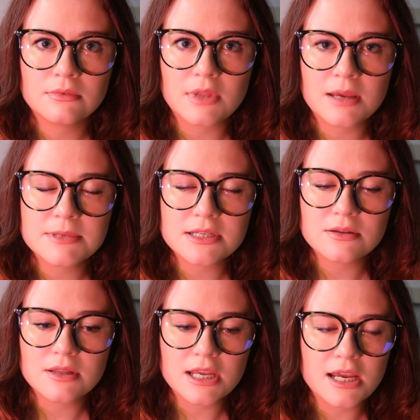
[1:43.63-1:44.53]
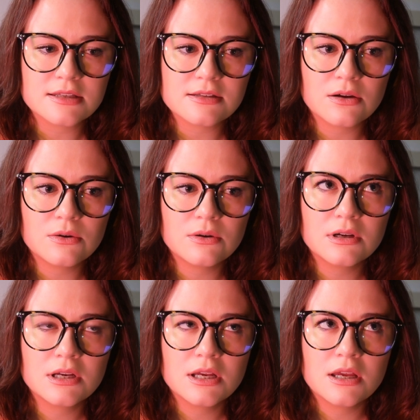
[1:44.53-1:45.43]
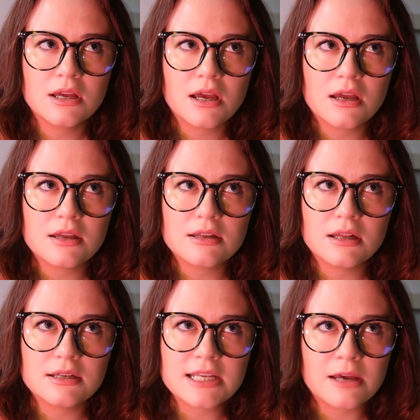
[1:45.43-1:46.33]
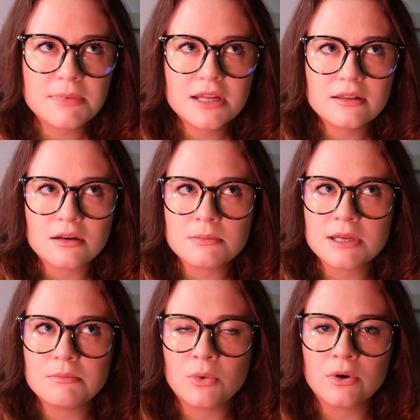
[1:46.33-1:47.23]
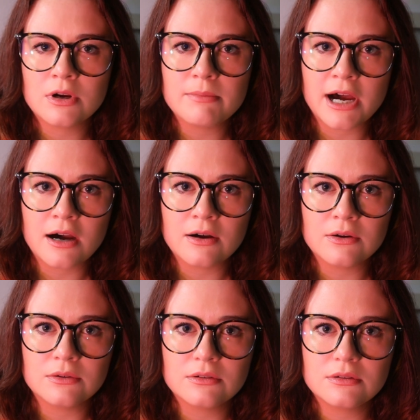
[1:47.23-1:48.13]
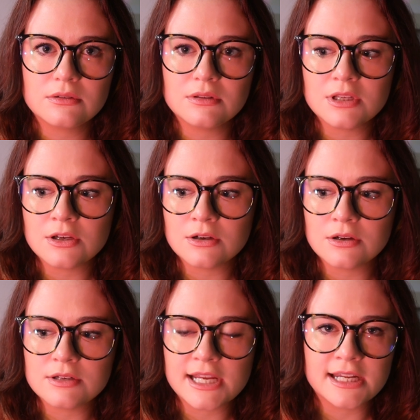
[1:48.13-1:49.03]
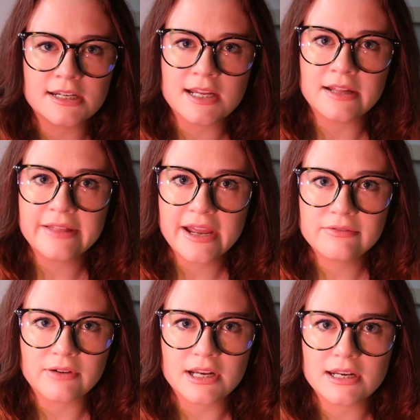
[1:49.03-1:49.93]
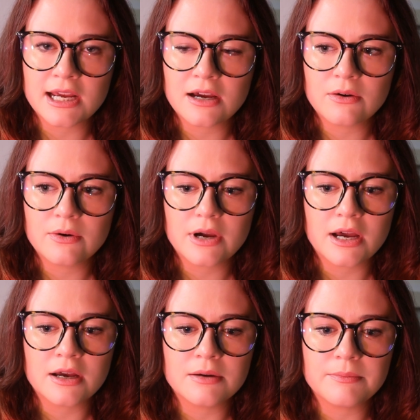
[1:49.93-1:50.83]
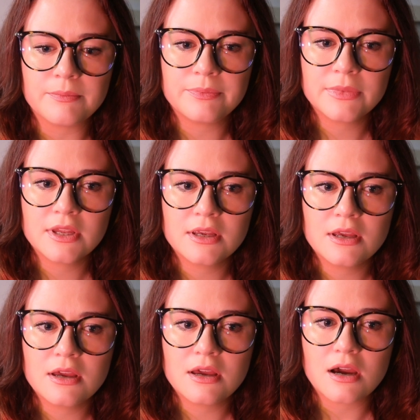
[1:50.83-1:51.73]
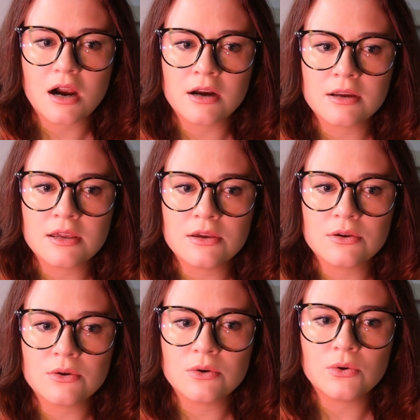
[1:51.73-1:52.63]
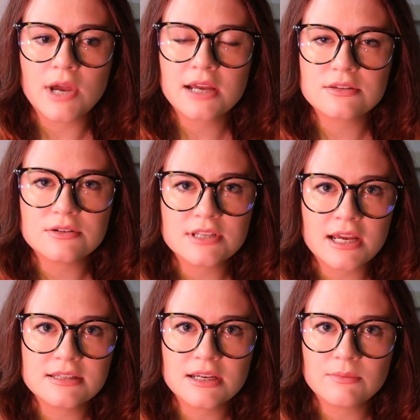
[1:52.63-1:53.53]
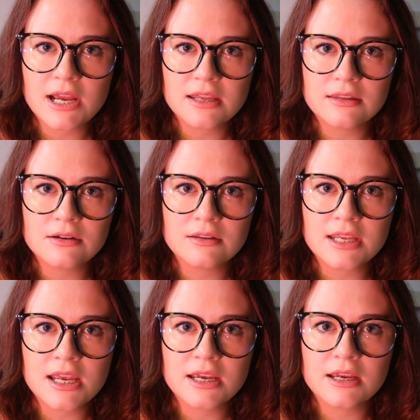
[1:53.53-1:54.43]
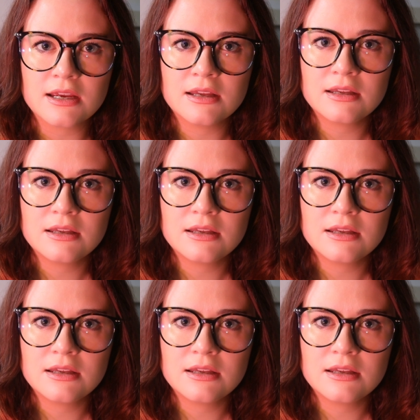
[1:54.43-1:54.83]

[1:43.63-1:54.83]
Absolutely. So tell me a little bit more about your day-to-day life right now. Are you exercising regularly?